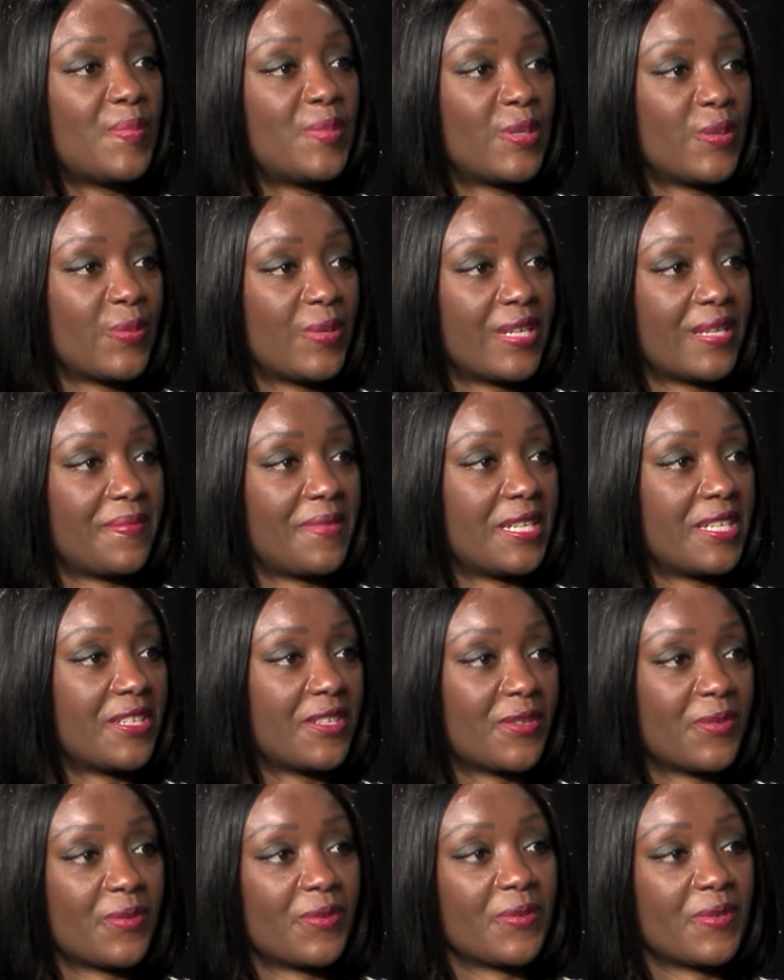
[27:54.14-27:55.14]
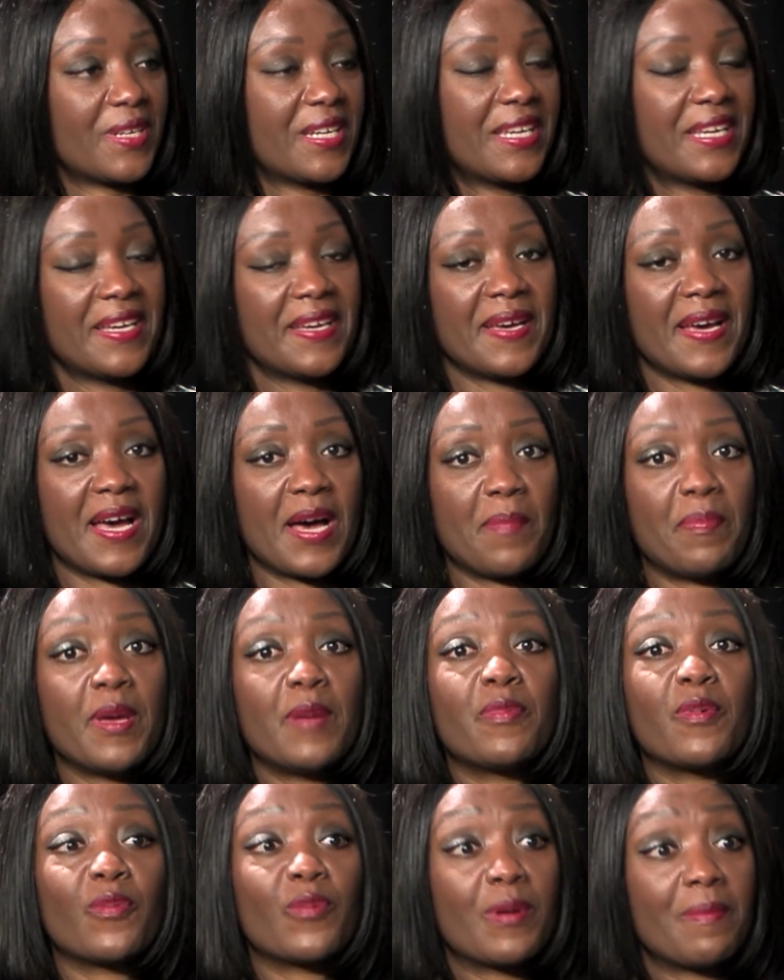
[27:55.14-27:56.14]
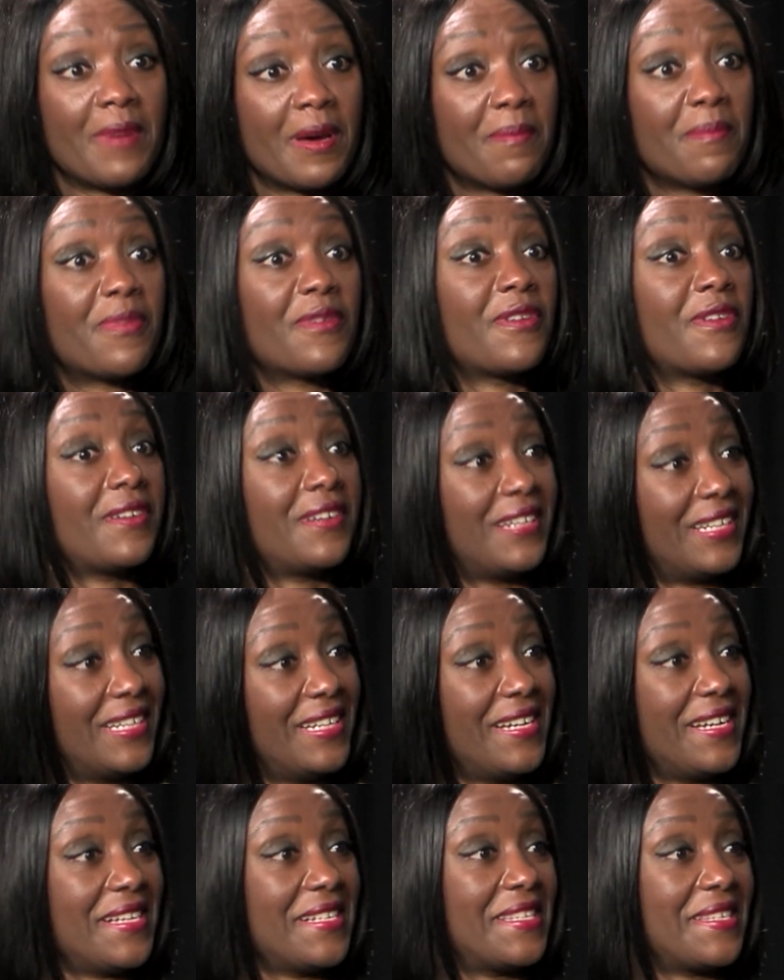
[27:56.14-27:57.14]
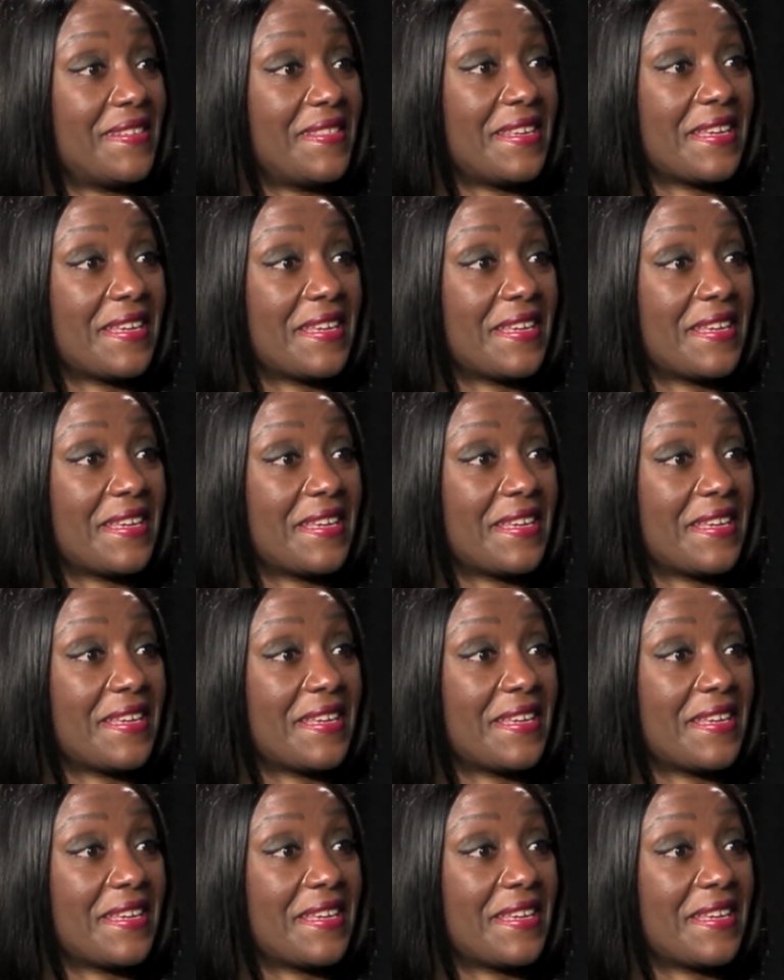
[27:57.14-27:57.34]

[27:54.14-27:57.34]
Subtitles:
so we can make sure people remember so they